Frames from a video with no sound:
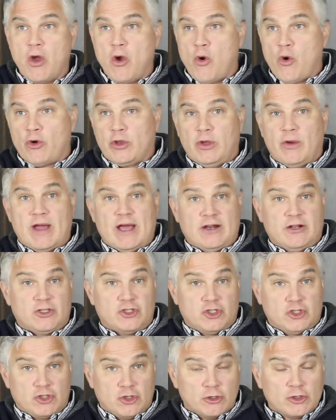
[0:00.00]
or you had a
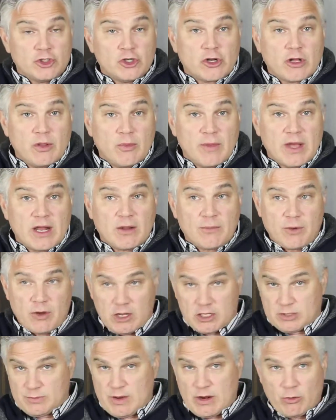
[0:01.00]
surgical
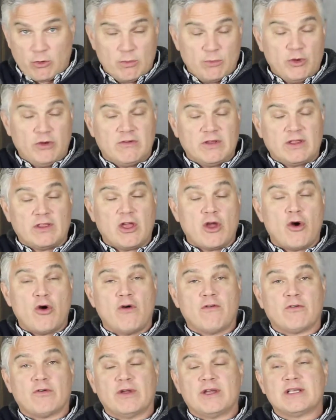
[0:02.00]
menopause by removing the
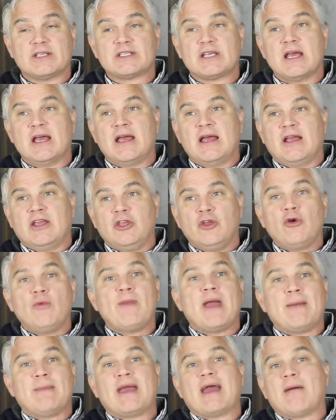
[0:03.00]
ovaries, you
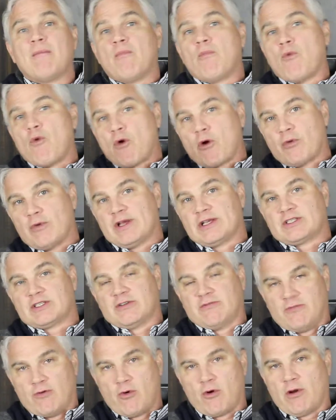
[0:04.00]
may be at more risk
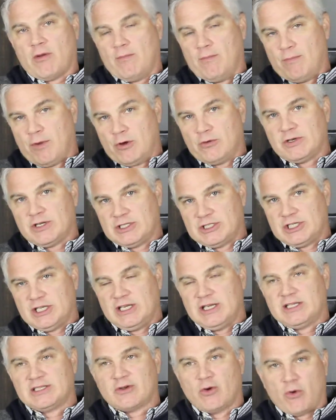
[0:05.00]
for bone
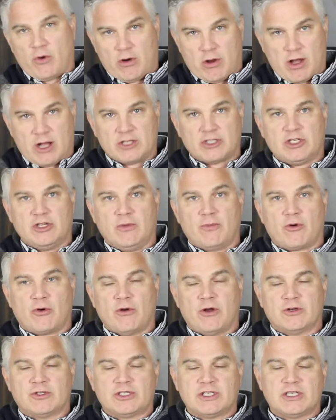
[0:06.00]
disease or
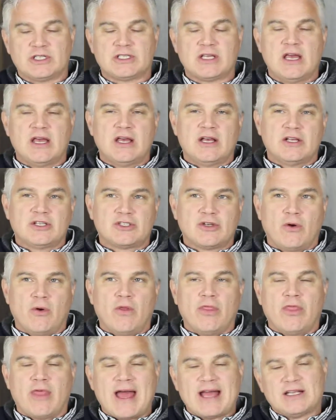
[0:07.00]
osteoporosis.
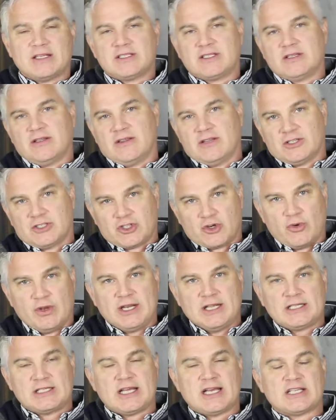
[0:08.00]
So that's the
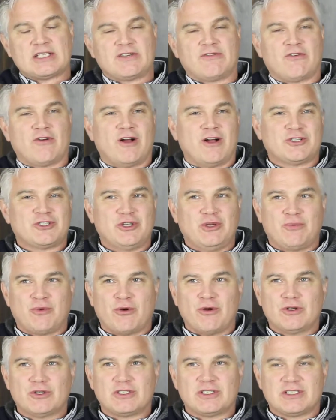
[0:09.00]
screening test for
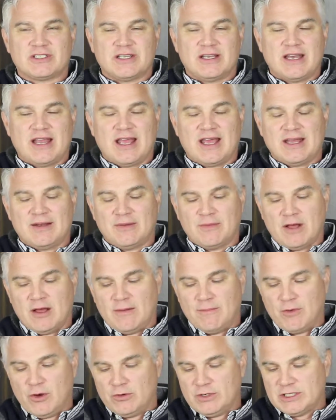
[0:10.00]
osteoporosis
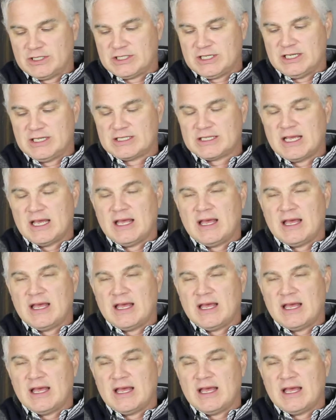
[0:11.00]
and bone disease.